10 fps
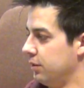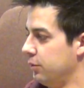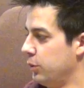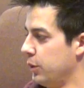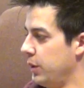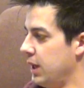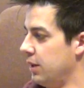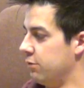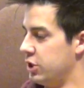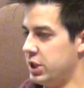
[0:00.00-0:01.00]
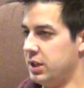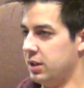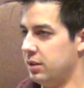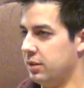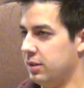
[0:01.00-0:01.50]
where are we at?
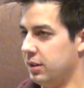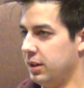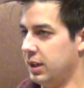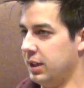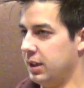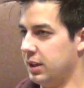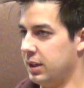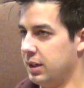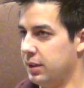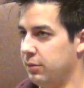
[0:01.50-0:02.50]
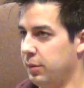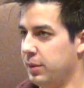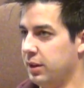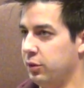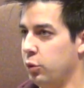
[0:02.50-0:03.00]
Virginia. We've
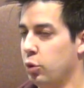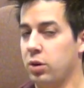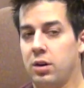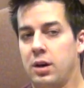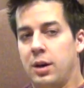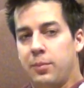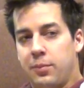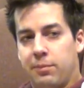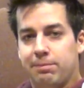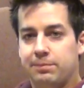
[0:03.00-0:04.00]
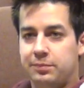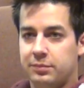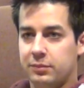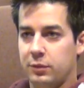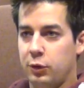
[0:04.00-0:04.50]
been on tour. I'm
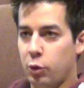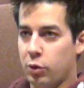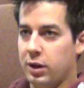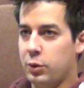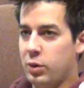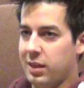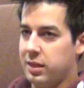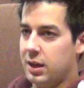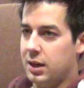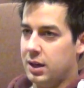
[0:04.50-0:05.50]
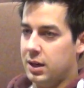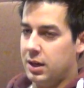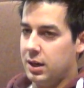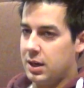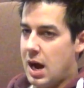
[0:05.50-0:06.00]
touring with
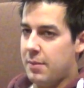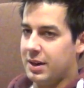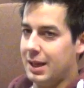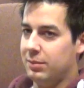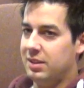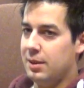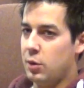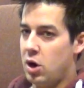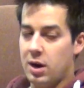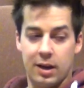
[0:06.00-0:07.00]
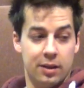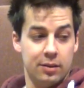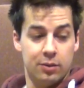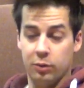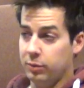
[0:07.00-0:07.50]
a comic named Tim
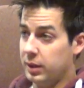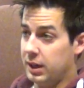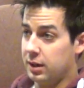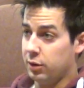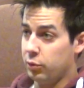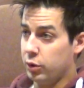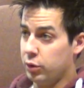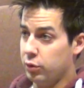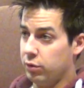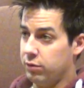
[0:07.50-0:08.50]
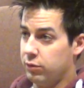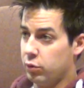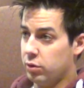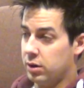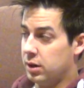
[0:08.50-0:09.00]
Hawkins. We've been out on the road
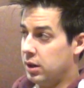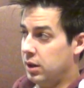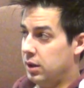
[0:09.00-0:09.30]
for